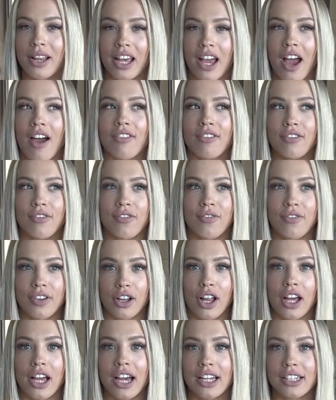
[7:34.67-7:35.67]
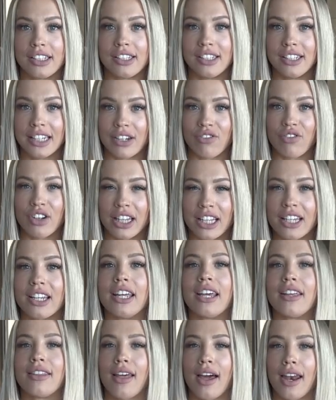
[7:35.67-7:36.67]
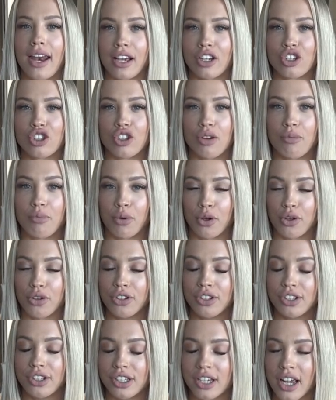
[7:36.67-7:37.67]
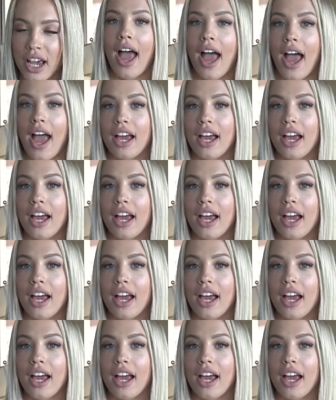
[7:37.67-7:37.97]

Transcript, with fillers: Like I feel like I really need that extra boost.